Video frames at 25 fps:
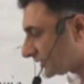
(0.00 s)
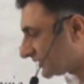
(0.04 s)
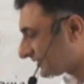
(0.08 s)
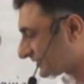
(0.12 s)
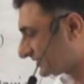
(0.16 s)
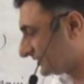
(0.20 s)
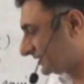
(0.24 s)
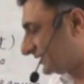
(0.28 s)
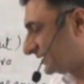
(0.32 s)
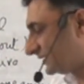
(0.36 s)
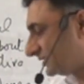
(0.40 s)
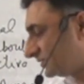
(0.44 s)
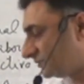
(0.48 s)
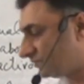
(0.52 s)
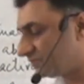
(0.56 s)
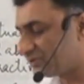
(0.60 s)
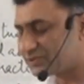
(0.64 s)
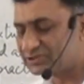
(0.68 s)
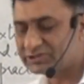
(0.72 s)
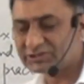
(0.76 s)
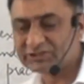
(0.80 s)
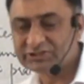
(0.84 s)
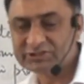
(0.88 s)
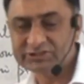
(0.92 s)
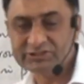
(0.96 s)
a thing
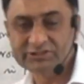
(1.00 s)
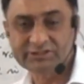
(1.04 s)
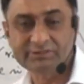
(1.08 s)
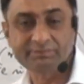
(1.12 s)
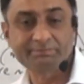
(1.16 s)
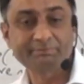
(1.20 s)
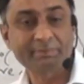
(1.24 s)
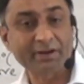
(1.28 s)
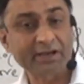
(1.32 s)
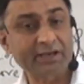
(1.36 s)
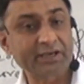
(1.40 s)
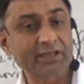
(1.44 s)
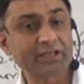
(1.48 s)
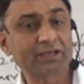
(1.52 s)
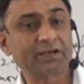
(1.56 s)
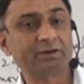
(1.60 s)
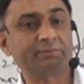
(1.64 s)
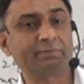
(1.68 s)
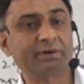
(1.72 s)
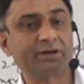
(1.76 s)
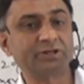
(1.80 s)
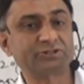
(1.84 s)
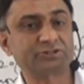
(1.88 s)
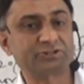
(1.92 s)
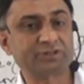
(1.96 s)
which is depending
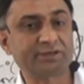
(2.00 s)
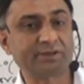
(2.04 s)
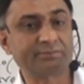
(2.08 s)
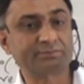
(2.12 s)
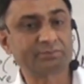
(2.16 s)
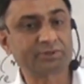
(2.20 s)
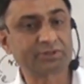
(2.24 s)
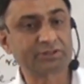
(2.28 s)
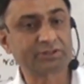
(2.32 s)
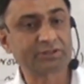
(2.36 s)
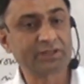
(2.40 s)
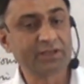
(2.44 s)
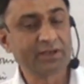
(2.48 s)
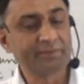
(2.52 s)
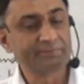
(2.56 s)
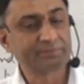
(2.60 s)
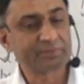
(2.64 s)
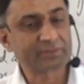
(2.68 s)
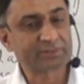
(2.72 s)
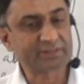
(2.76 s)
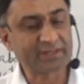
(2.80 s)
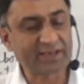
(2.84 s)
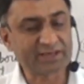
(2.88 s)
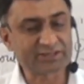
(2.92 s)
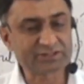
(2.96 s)
upon something.
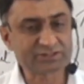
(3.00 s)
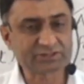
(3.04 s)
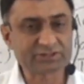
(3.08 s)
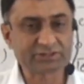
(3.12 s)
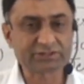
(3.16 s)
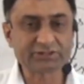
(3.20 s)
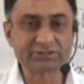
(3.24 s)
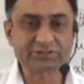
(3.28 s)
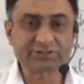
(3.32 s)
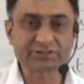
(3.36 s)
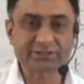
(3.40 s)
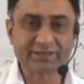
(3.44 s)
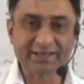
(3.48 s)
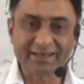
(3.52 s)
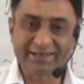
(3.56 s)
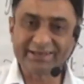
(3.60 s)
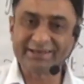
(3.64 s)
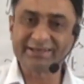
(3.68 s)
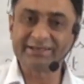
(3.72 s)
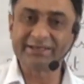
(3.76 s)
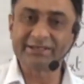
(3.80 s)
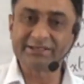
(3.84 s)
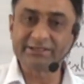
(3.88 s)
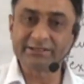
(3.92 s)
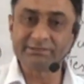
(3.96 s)
Text is
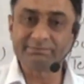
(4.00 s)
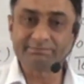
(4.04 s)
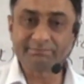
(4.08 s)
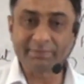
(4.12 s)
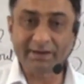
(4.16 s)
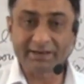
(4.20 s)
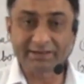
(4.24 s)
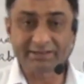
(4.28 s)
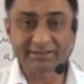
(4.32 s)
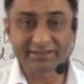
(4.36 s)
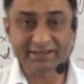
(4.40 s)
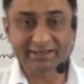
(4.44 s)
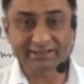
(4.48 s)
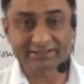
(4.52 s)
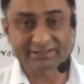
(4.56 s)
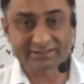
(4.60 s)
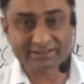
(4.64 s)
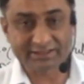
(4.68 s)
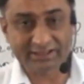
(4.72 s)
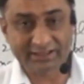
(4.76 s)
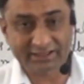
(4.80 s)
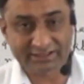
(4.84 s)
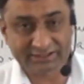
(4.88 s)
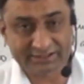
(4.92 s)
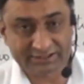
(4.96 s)
an independent
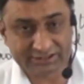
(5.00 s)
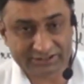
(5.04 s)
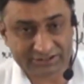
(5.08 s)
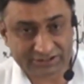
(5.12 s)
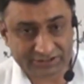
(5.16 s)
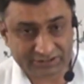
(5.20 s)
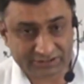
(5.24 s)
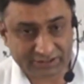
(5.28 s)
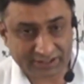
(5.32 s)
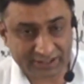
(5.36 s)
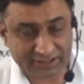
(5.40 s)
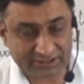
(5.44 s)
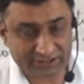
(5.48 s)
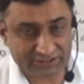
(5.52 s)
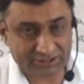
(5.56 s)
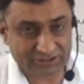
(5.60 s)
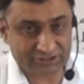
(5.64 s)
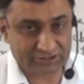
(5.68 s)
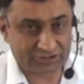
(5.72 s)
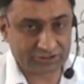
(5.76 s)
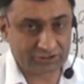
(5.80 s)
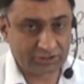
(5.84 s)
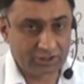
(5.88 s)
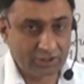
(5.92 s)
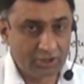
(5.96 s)

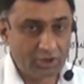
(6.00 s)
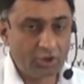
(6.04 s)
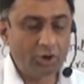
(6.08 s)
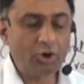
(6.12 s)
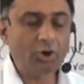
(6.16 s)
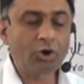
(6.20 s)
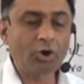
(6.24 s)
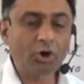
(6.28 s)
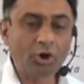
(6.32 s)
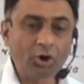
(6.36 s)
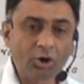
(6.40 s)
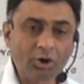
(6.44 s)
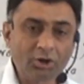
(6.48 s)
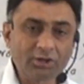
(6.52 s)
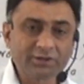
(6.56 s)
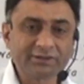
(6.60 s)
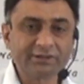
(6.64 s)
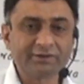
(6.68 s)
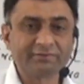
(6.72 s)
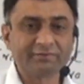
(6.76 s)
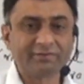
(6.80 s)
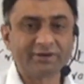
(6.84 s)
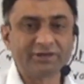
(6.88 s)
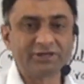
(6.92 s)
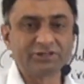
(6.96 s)
entity. All
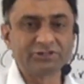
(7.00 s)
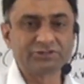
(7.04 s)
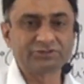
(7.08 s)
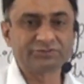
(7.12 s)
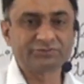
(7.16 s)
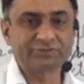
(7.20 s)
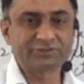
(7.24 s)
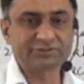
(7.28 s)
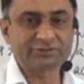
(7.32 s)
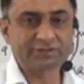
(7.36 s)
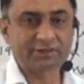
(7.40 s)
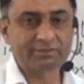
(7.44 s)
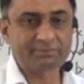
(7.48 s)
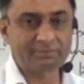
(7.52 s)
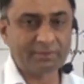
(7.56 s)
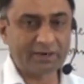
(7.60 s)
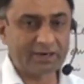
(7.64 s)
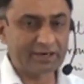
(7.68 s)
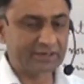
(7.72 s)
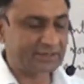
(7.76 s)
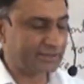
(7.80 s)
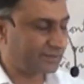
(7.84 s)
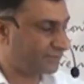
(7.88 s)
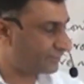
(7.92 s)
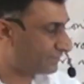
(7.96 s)
the words which are
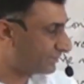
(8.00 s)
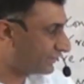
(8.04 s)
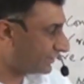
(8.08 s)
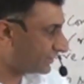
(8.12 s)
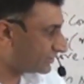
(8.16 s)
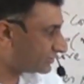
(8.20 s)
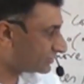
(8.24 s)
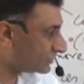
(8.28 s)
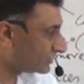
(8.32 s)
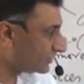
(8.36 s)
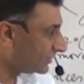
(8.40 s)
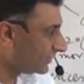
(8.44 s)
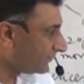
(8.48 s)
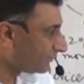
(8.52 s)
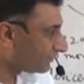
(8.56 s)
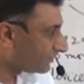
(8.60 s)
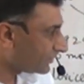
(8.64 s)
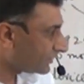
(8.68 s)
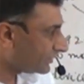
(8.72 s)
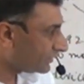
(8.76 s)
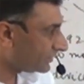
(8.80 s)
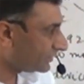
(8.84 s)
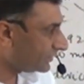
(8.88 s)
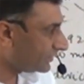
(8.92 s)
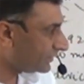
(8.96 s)
part of text,
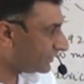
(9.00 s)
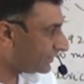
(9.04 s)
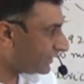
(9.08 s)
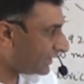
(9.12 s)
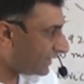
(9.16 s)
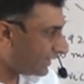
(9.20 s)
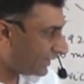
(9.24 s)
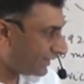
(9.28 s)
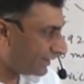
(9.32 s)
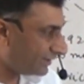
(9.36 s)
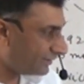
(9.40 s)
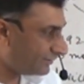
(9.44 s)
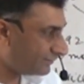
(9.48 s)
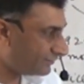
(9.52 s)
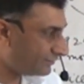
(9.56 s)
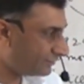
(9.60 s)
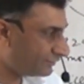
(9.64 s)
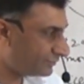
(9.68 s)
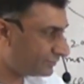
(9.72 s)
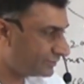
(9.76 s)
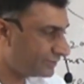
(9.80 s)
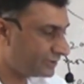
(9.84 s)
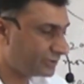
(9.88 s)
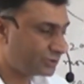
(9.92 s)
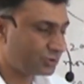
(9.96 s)
they
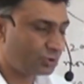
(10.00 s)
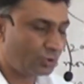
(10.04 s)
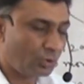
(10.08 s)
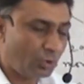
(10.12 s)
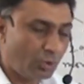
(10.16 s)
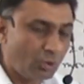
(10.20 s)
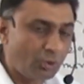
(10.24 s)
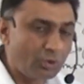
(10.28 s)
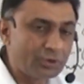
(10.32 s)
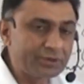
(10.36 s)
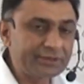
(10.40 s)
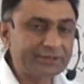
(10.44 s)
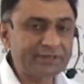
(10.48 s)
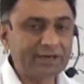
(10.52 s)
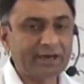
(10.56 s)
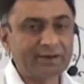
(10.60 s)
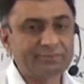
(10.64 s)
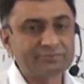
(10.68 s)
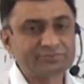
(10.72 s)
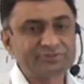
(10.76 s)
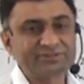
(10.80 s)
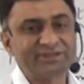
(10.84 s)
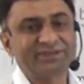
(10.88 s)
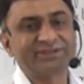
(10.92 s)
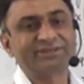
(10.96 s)
have their own
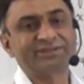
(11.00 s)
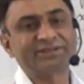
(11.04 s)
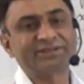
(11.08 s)
terms and